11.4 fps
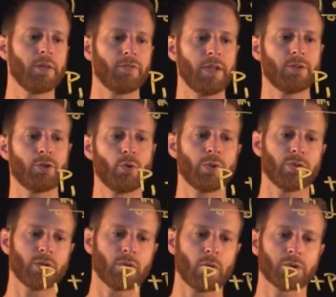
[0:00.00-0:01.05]
V2 is
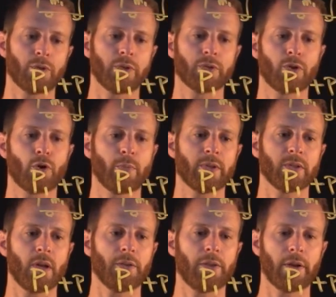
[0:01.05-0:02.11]
0, so this term is
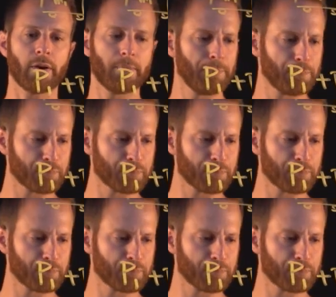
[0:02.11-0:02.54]
not there.